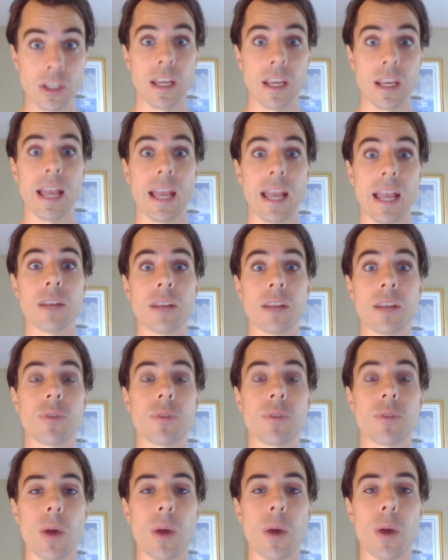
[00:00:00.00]
And if they're
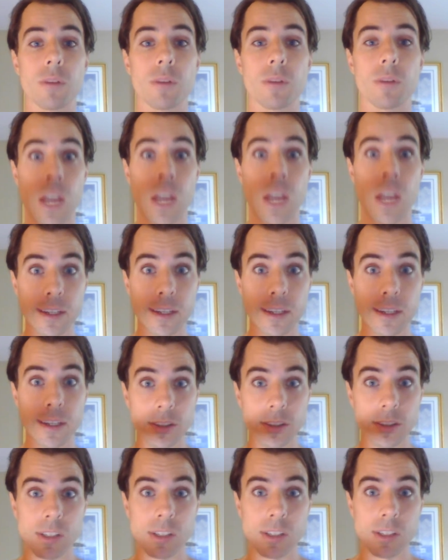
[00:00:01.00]
part of
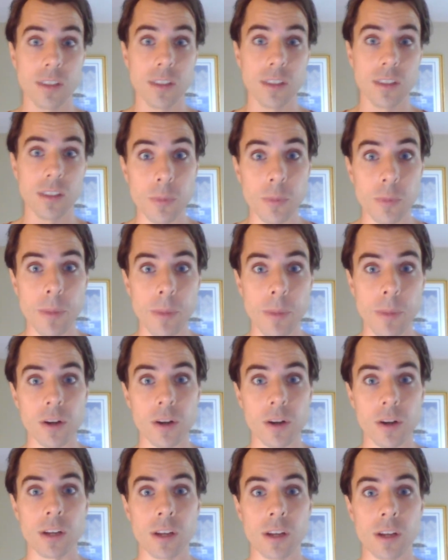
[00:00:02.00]
titles, it's a little bit
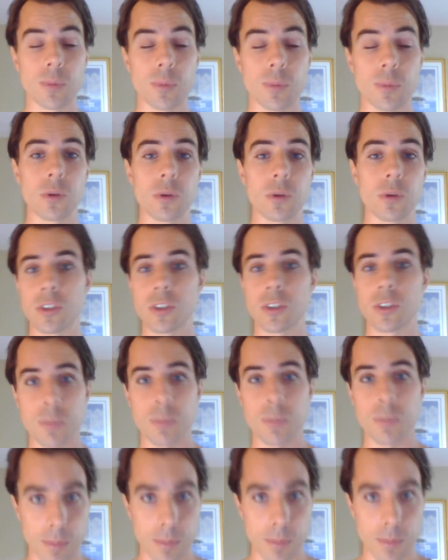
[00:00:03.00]
better as opposed to just
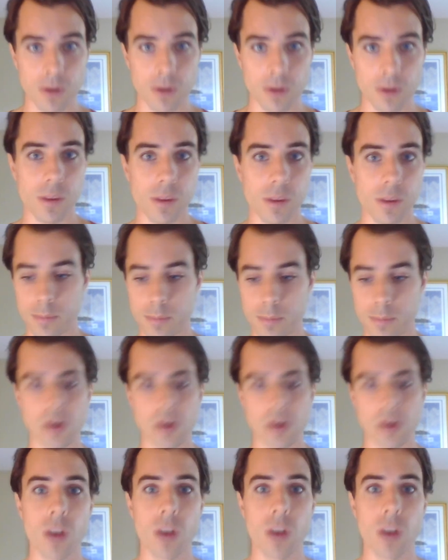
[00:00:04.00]
being part of the
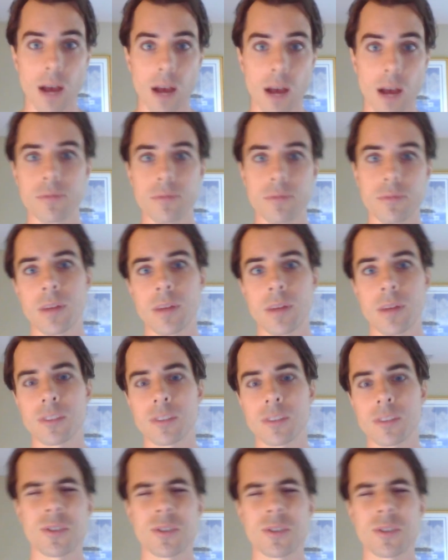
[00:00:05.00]
paragraph, right? So
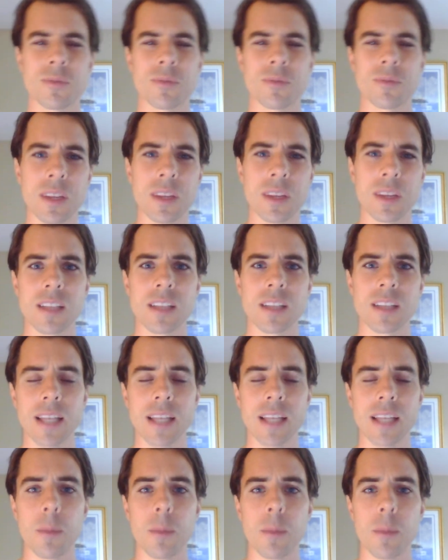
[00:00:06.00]
there's different things like
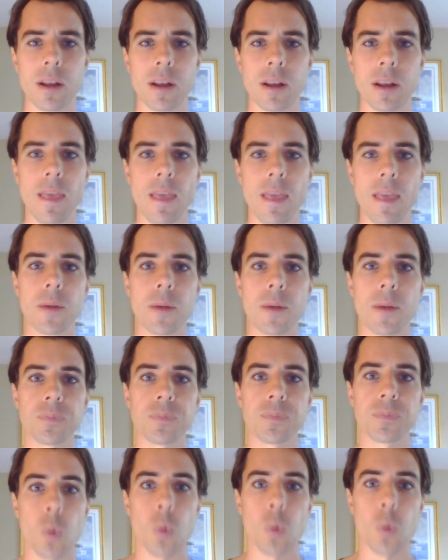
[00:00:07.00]
that. But
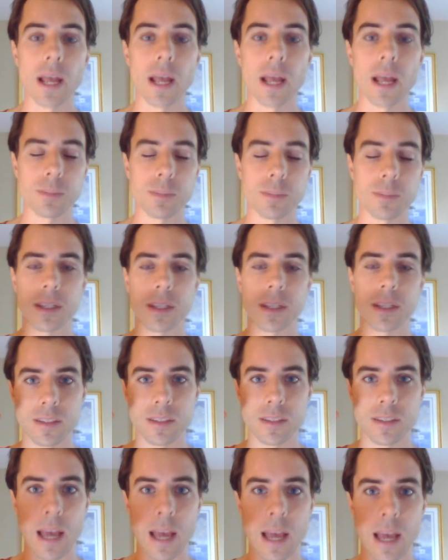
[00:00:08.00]
one aspect is
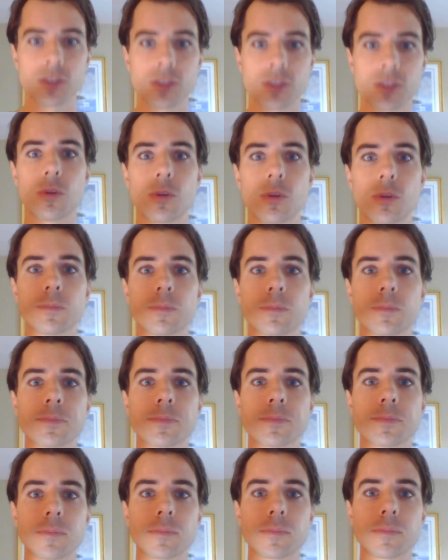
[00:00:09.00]
the actual
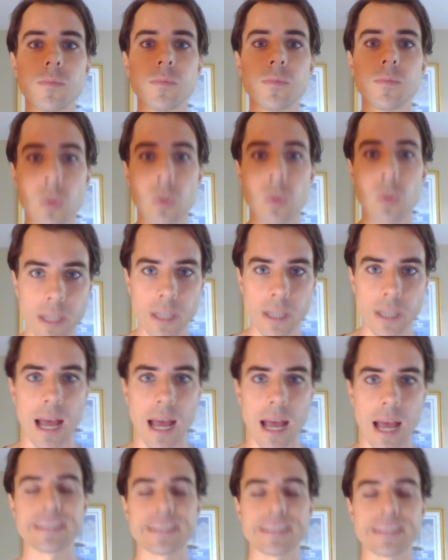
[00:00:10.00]
written
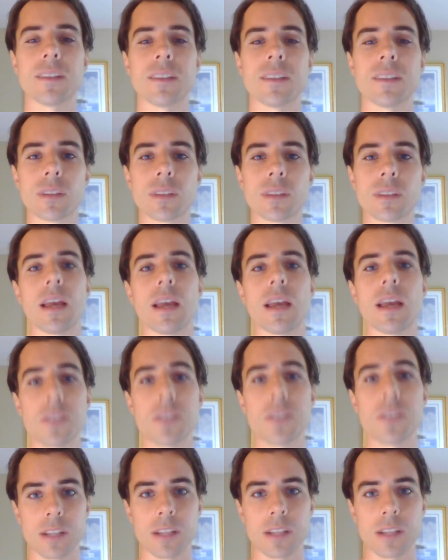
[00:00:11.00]
content of the site. So
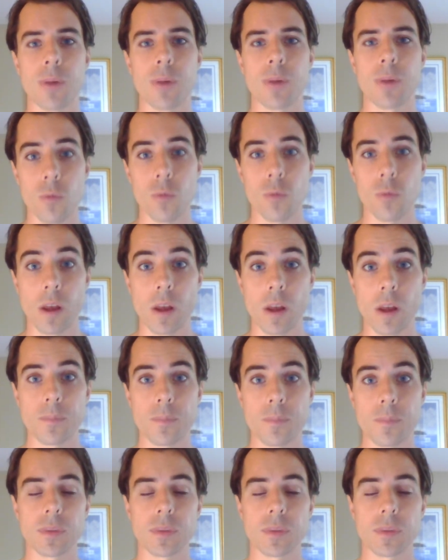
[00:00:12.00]
that's part one.